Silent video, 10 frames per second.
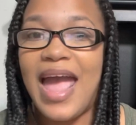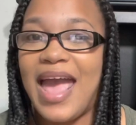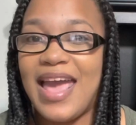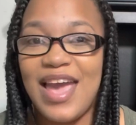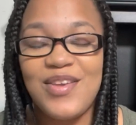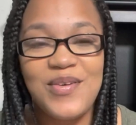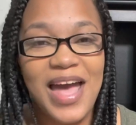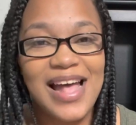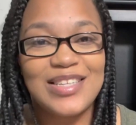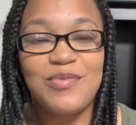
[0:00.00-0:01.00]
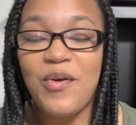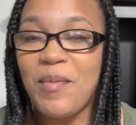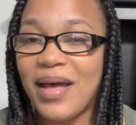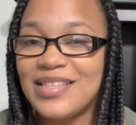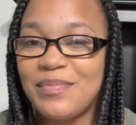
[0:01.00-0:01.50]
Hey you guys, welcome
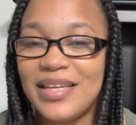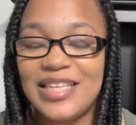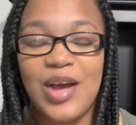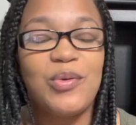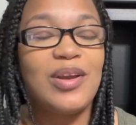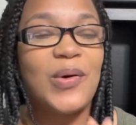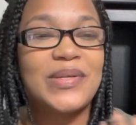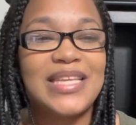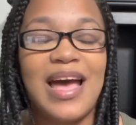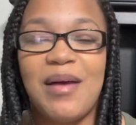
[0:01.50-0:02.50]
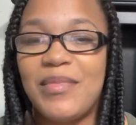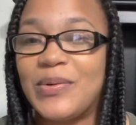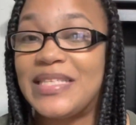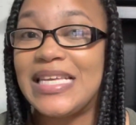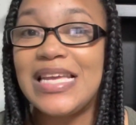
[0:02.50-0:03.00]
back to my channel. Long time no
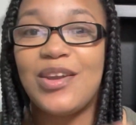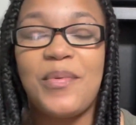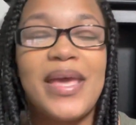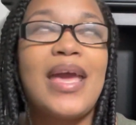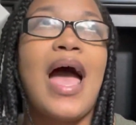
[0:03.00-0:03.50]
see, no hear.